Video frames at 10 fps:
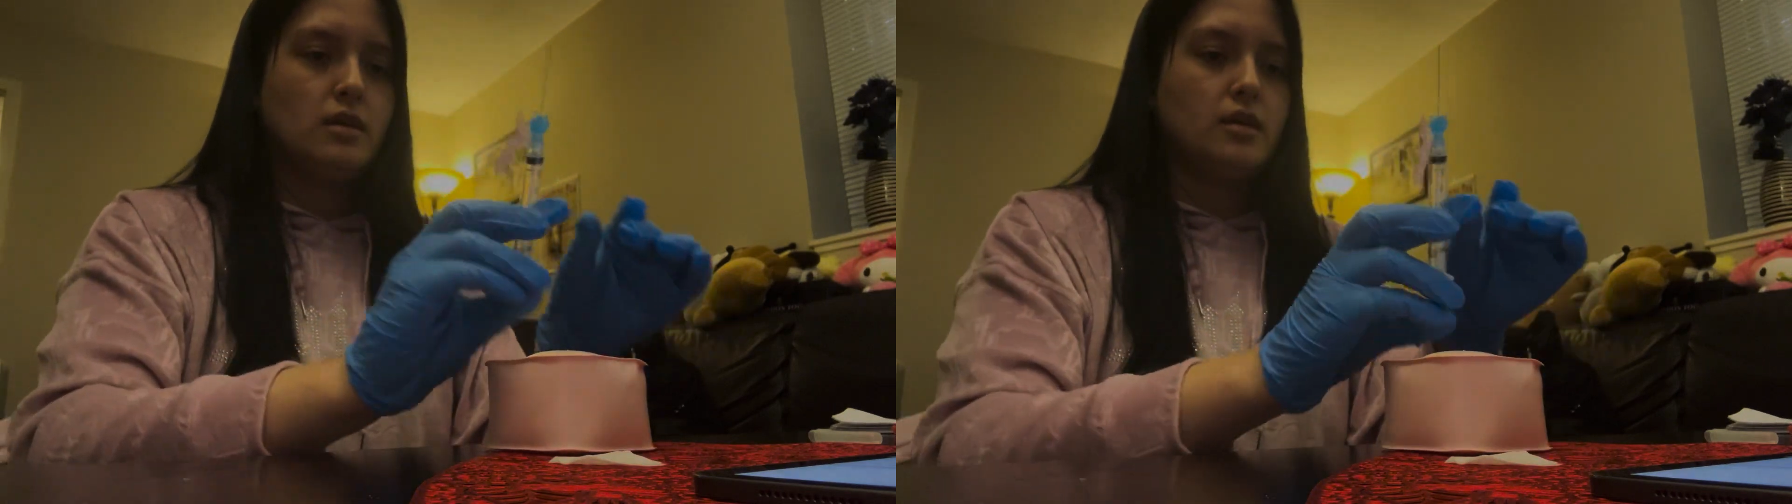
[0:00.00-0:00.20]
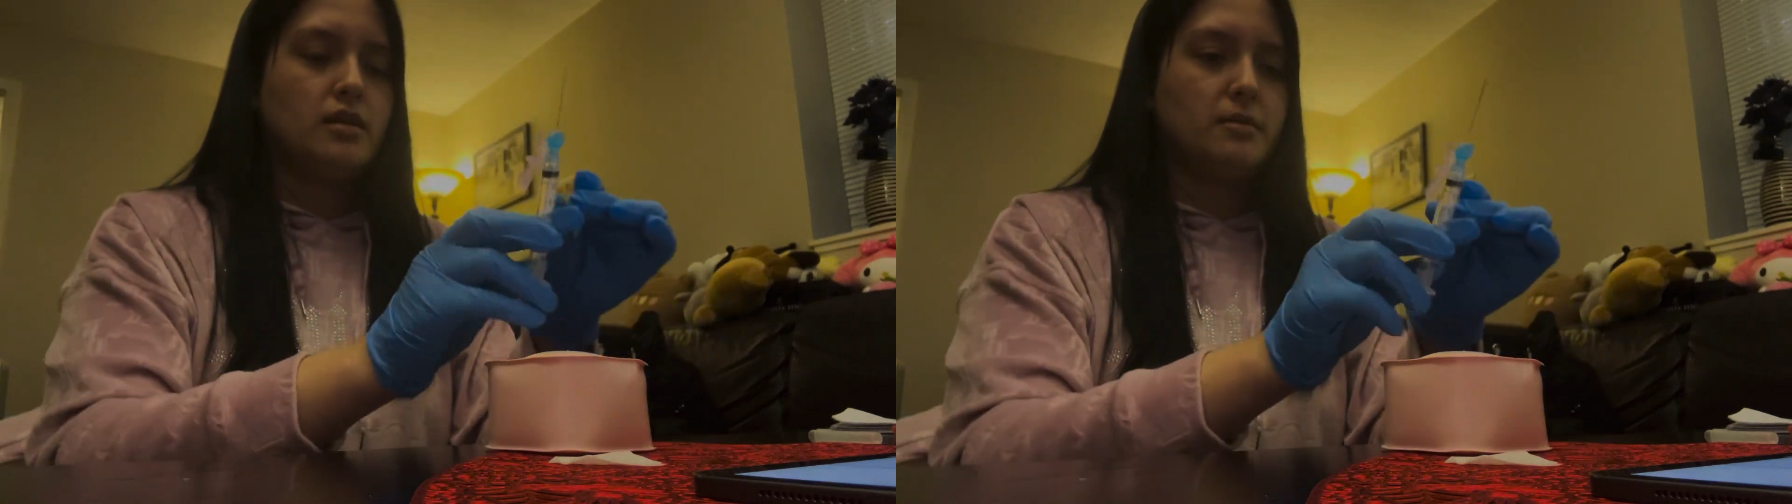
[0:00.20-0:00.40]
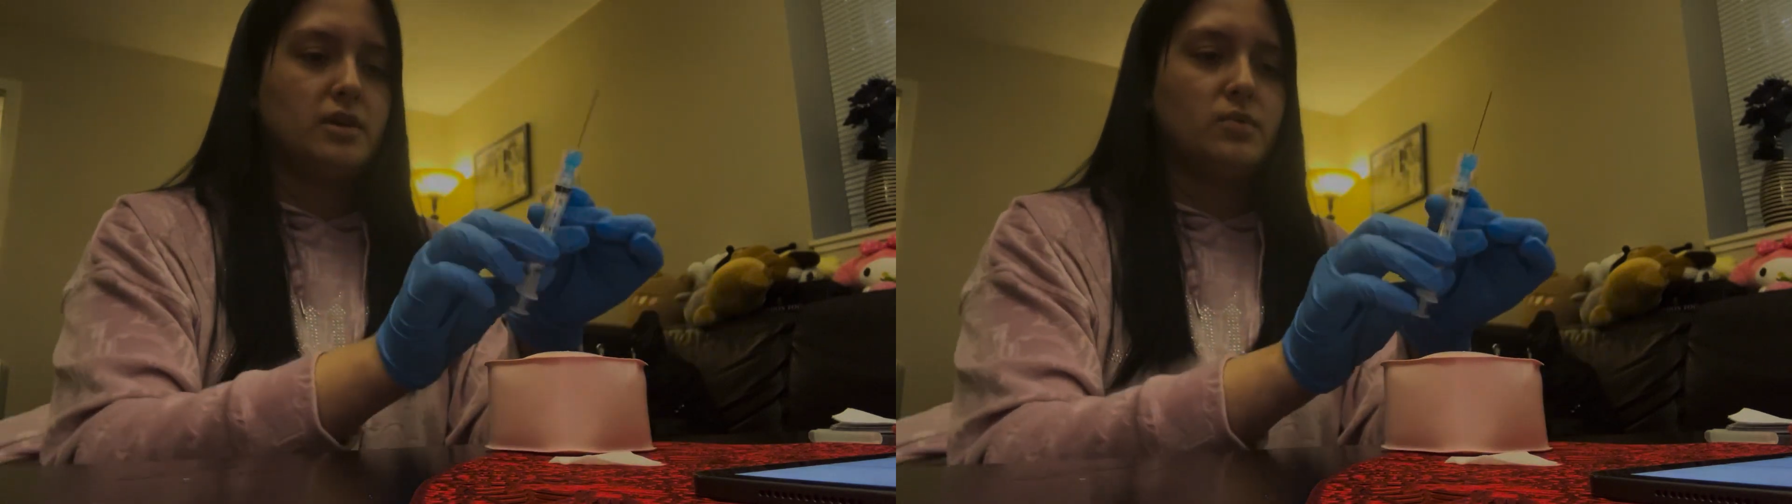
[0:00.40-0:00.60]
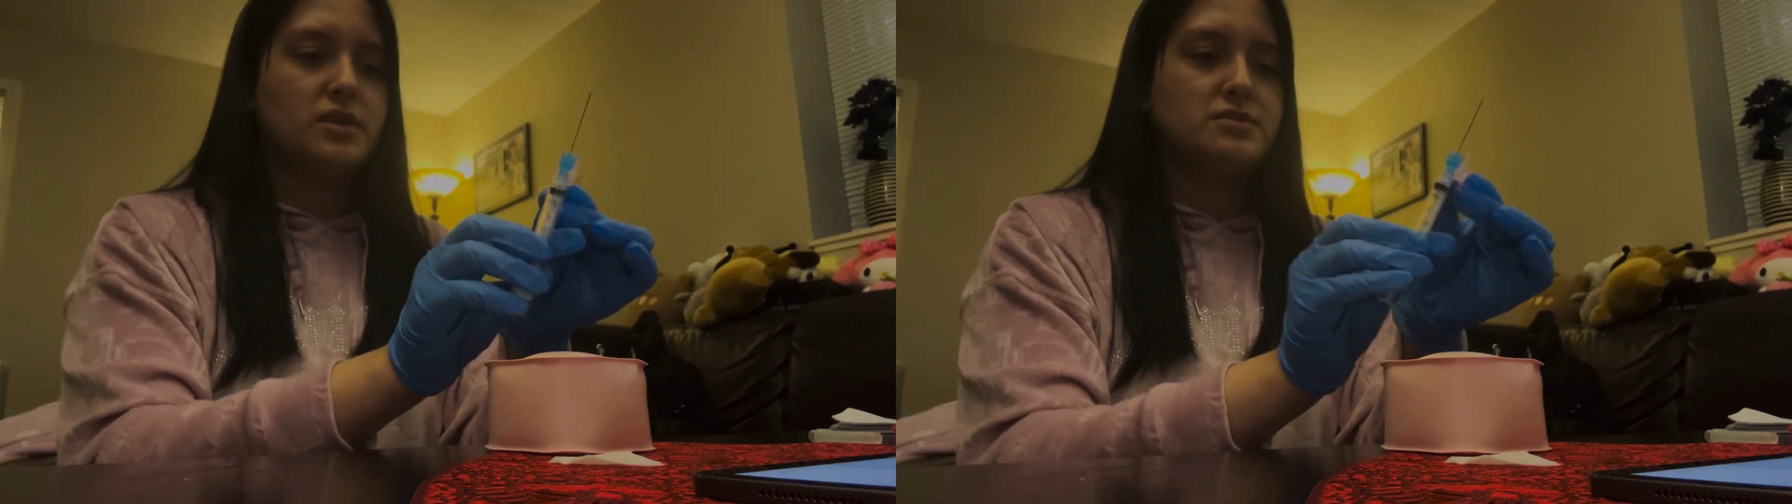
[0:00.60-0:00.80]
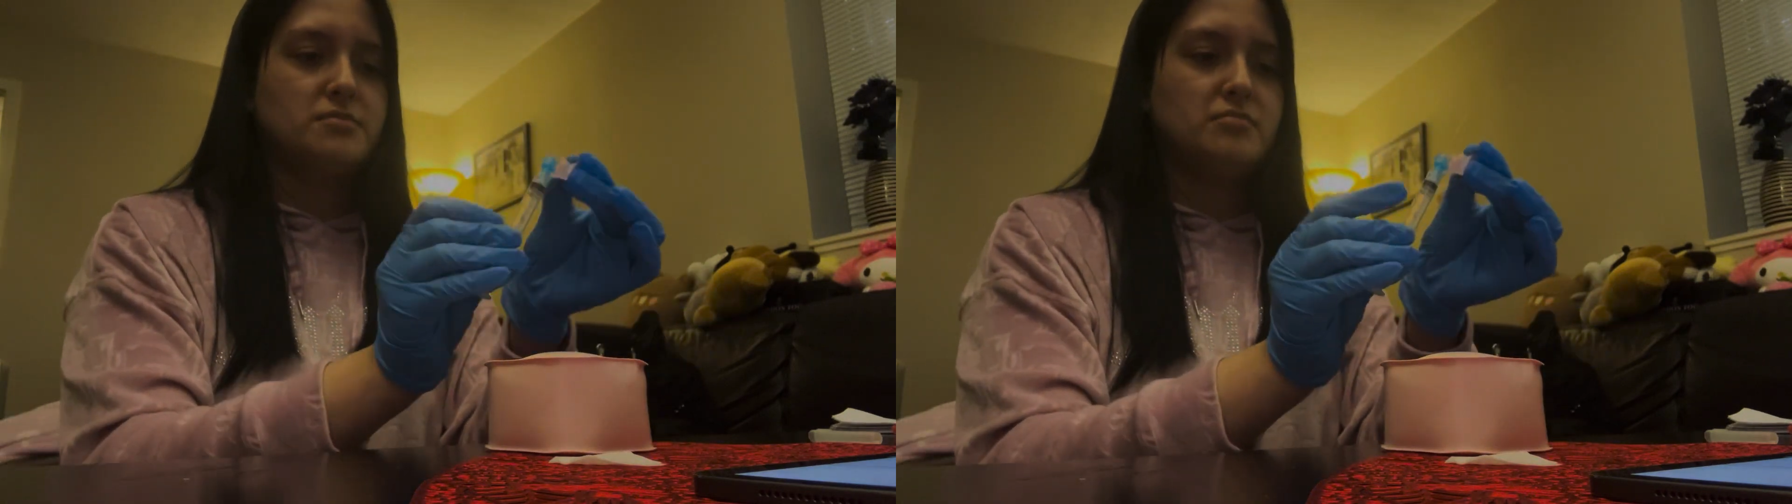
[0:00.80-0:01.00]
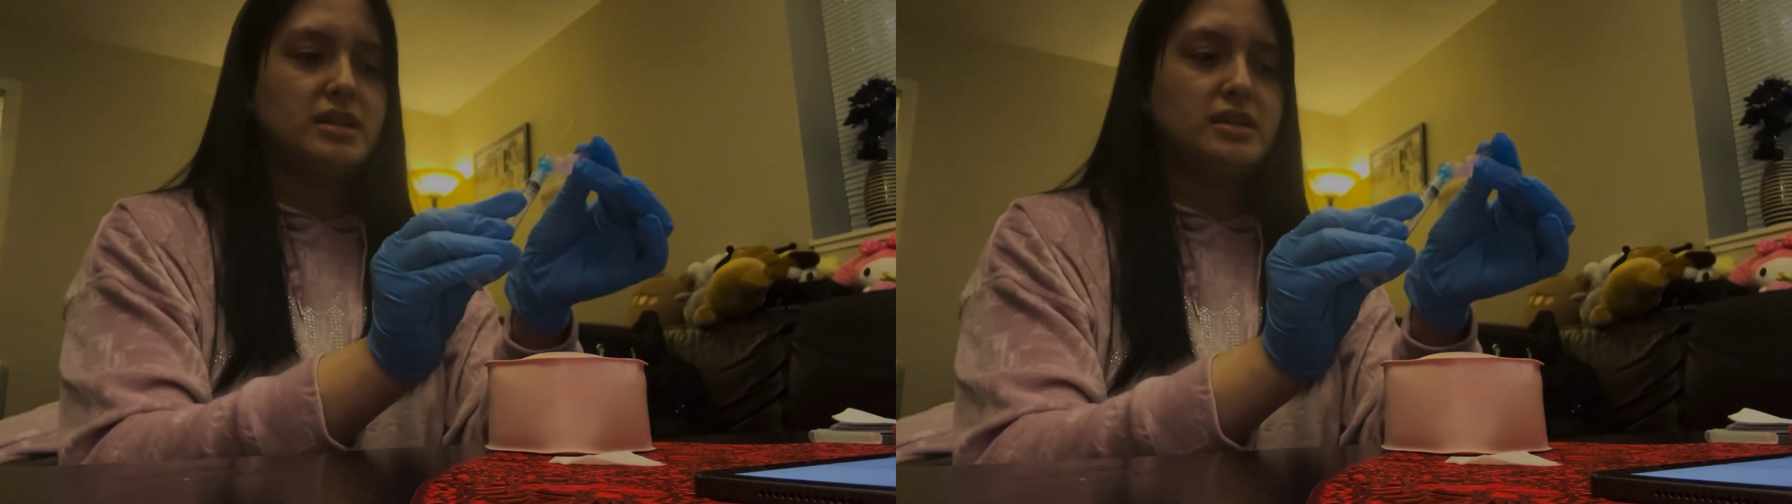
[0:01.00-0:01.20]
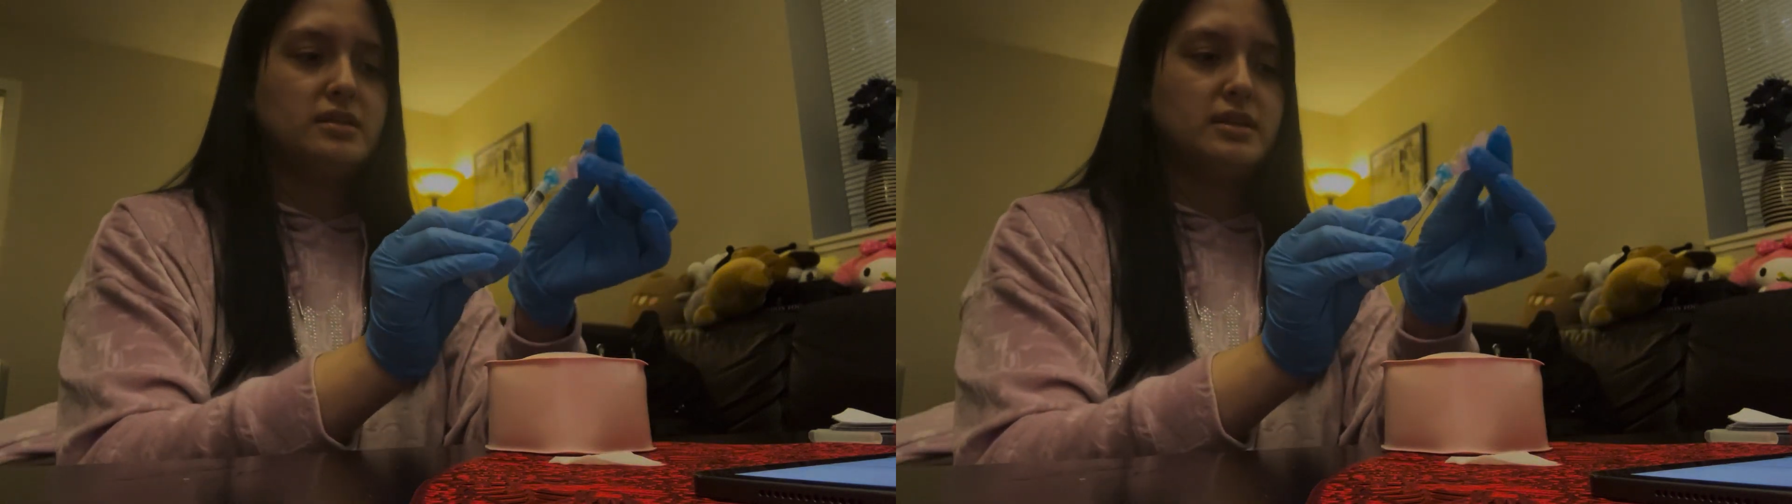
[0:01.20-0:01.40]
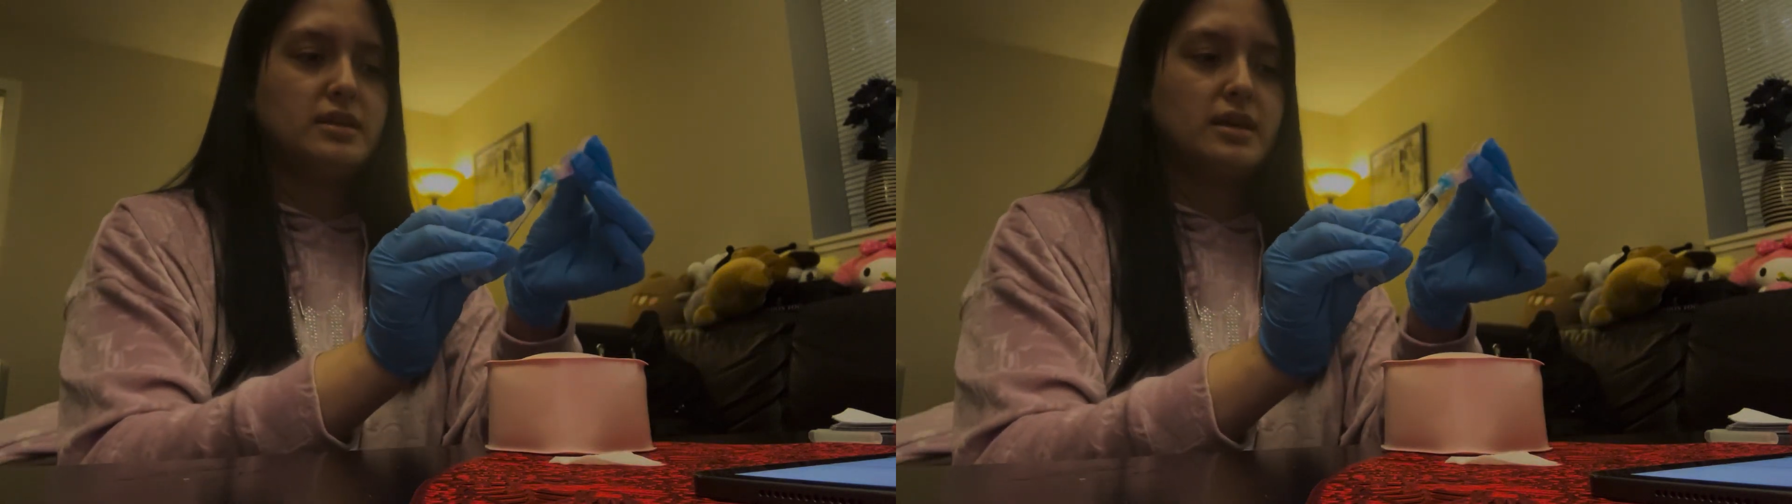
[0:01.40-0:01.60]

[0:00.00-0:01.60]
And I'm going to want to immediately